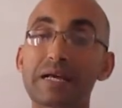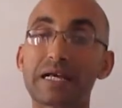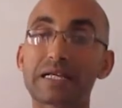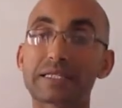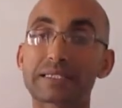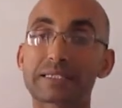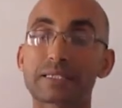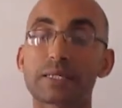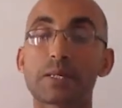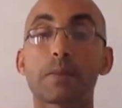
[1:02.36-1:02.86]

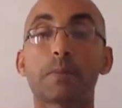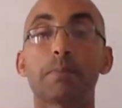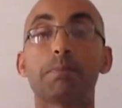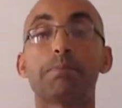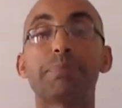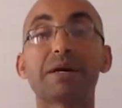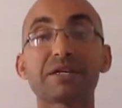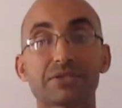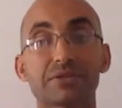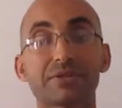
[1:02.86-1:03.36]
us
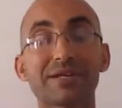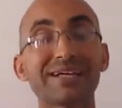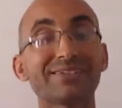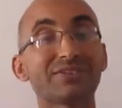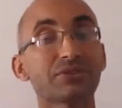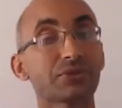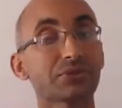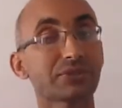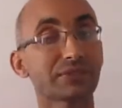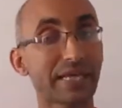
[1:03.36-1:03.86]
better
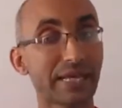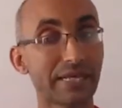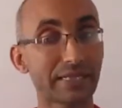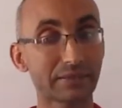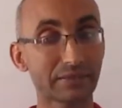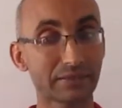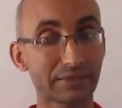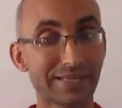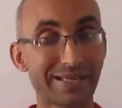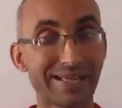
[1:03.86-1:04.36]

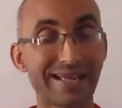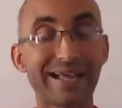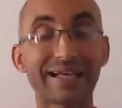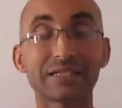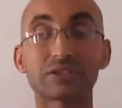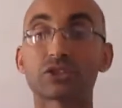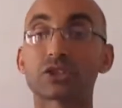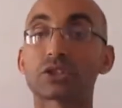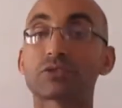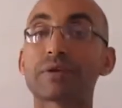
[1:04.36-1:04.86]
understand
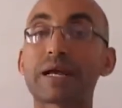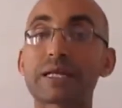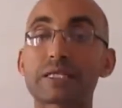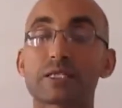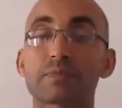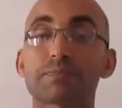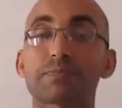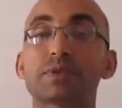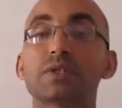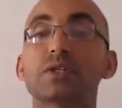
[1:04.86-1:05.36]
and
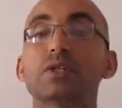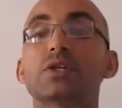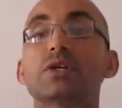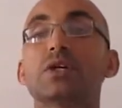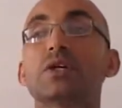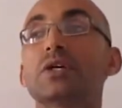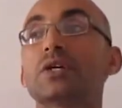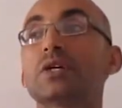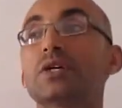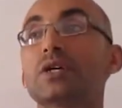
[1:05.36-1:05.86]
grasp
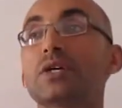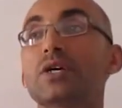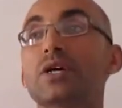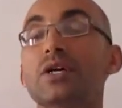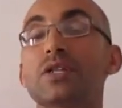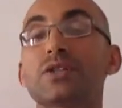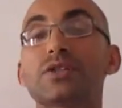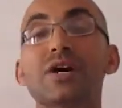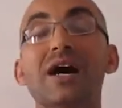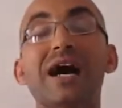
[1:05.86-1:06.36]

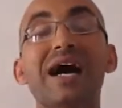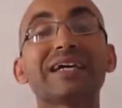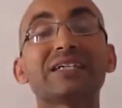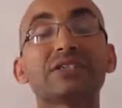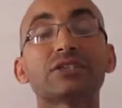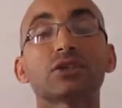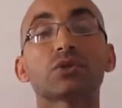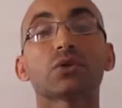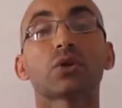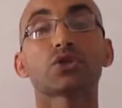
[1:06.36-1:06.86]
the
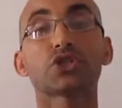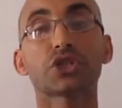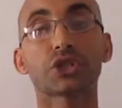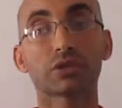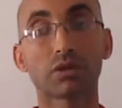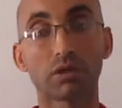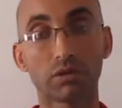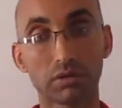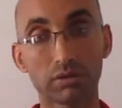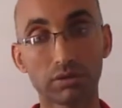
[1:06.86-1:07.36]

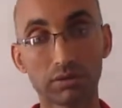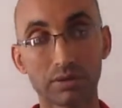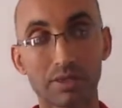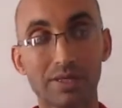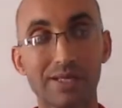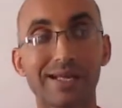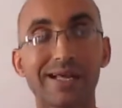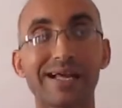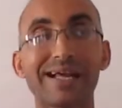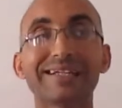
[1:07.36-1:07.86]

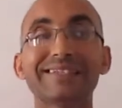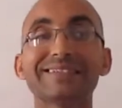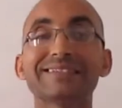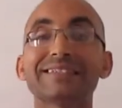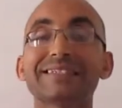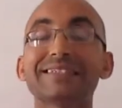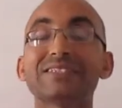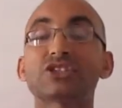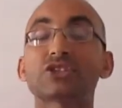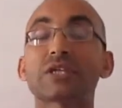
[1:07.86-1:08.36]
ideological
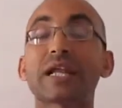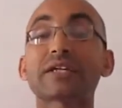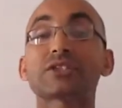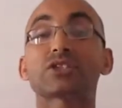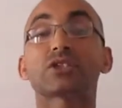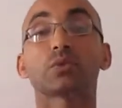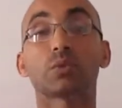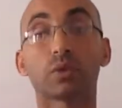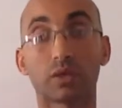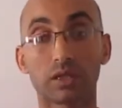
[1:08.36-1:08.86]
and
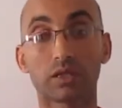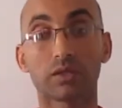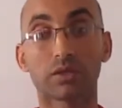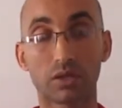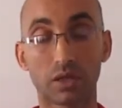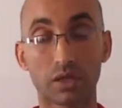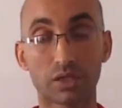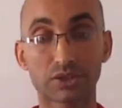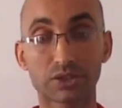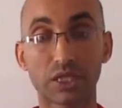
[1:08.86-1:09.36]
intellectual
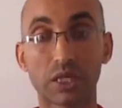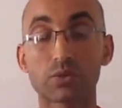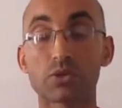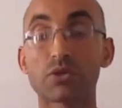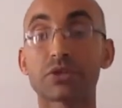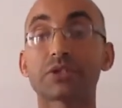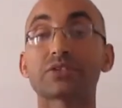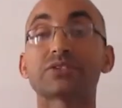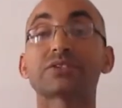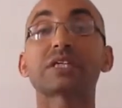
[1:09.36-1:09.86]
also
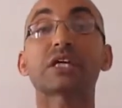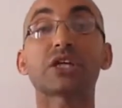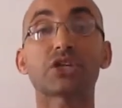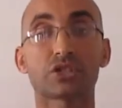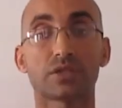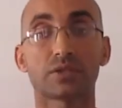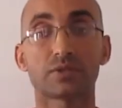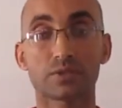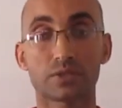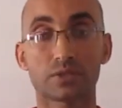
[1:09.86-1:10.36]

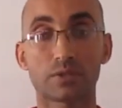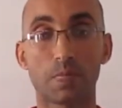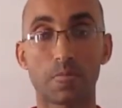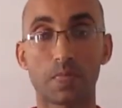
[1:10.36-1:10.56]
orientations